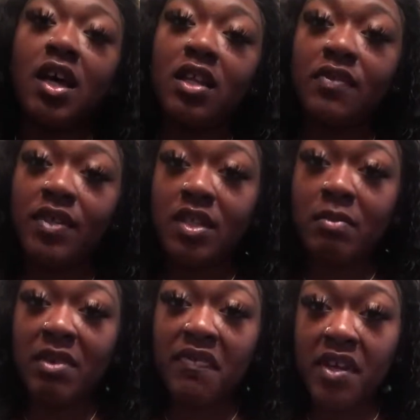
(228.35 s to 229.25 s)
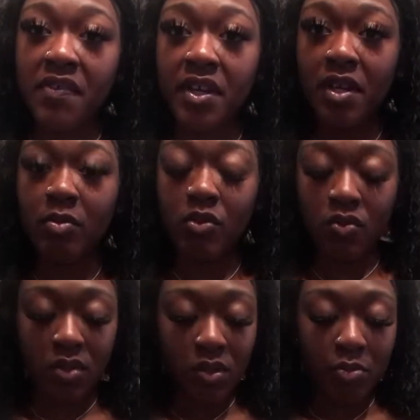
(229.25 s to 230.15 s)
Elephants are my favorite
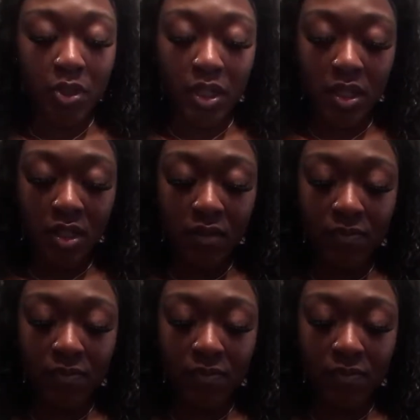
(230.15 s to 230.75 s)
animals, but